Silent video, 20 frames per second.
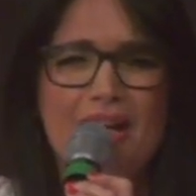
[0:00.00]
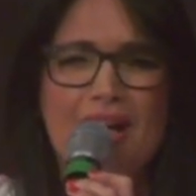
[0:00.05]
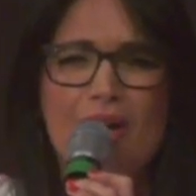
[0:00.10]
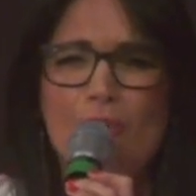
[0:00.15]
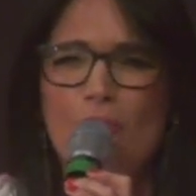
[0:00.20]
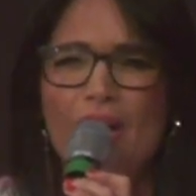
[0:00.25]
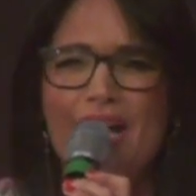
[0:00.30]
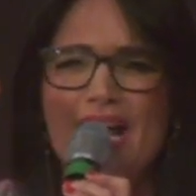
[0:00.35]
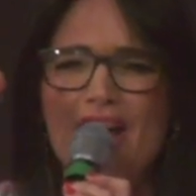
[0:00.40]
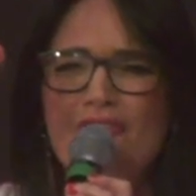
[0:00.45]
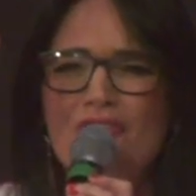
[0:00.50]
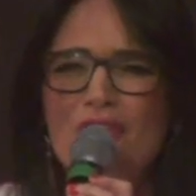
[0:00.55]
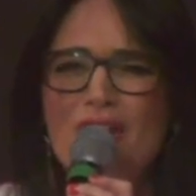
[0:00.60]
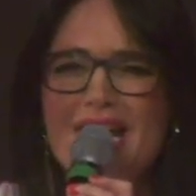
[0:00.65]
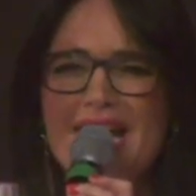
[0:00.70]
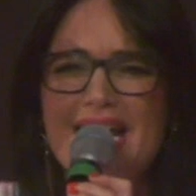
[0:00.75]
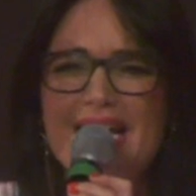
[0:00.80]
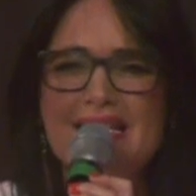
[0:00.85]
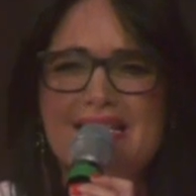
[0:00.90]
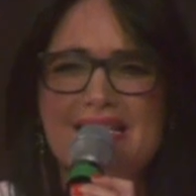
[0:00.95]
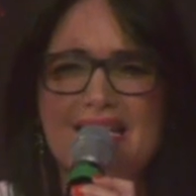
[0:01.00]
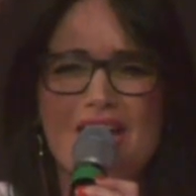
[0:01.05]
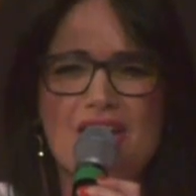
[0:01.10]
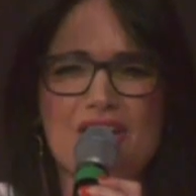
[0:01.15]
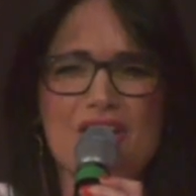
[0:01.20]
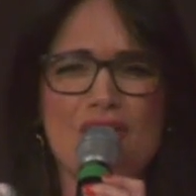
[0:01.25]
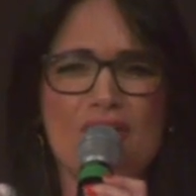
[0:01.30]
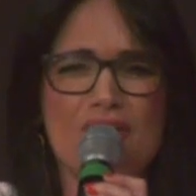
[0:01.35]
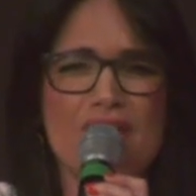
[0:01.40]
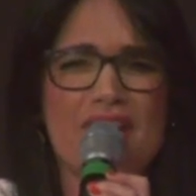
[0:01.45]
Whatever it is that
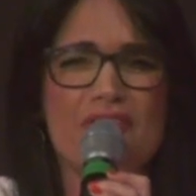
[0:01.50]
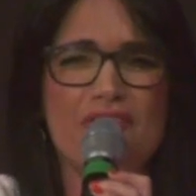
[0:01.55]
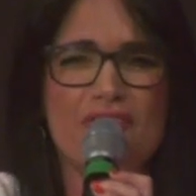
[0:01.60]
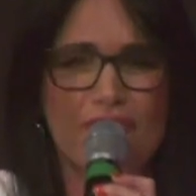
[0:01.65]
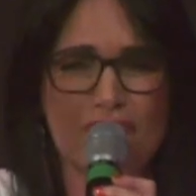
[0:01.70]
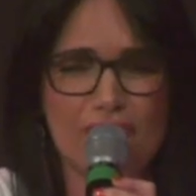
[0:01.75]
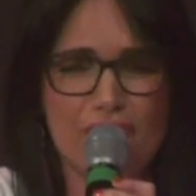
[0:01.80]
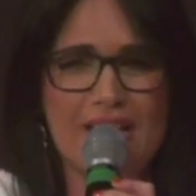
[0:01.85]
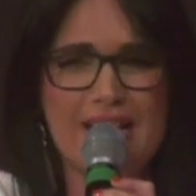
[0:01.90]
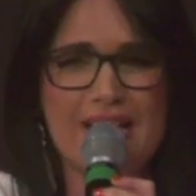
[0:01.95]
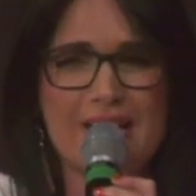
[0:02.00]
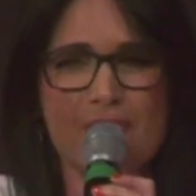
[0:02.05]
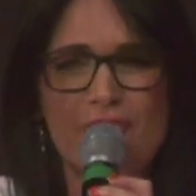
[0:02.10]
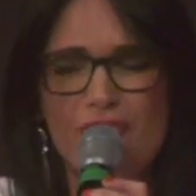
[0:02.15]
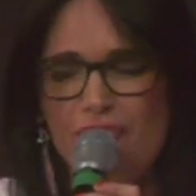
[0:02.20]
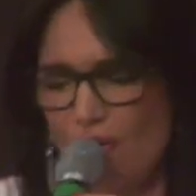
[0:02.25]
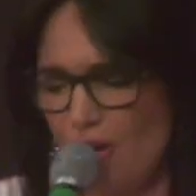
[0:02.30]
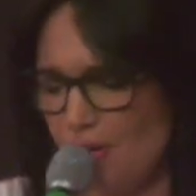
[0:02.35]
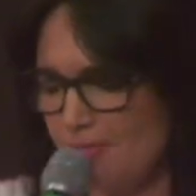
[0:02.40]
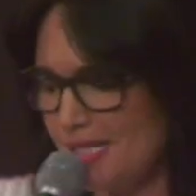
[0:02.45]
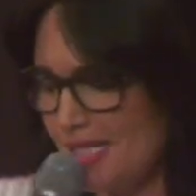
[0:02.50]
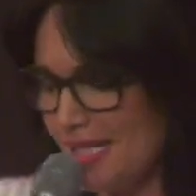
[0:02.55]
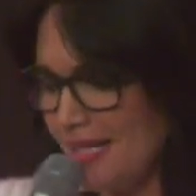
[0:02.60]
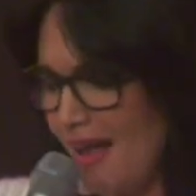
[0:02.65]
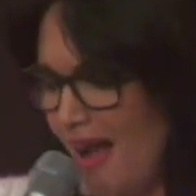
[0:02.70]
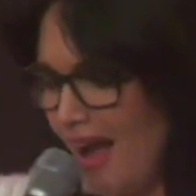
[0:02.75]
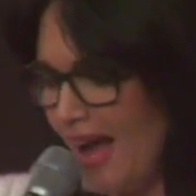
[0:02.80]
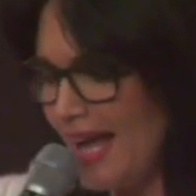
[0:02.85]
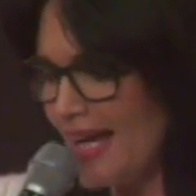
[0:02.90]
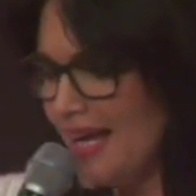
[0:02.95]
you need freedom from
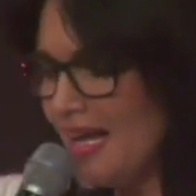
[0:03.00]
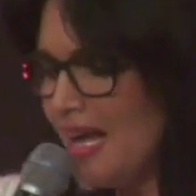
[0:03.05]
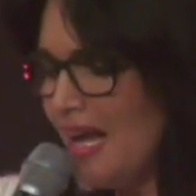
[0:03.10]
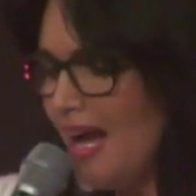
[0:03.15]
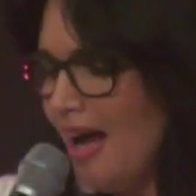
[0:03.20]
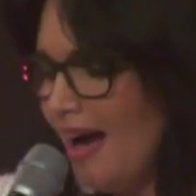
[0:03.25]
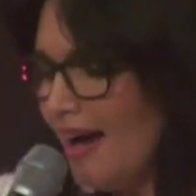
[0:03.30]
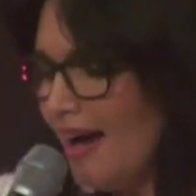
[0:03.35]
tonight, I